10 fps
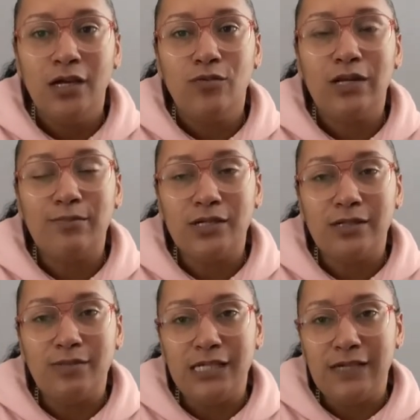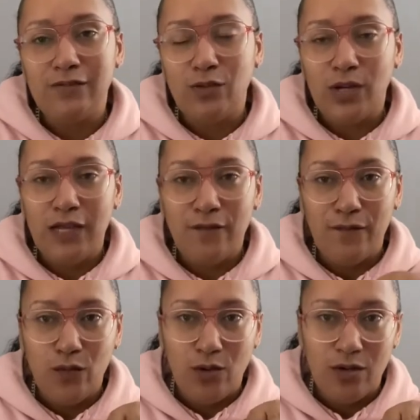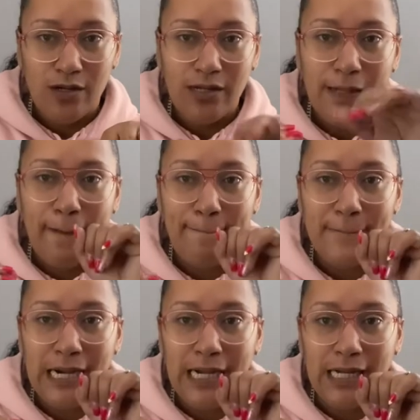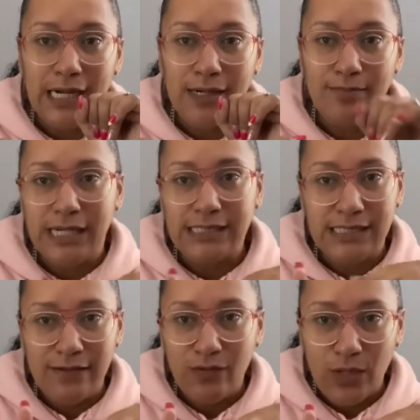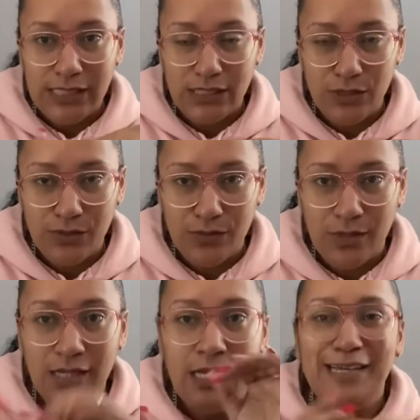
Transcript: what I'm gonna be giving away for my next giveaway soon.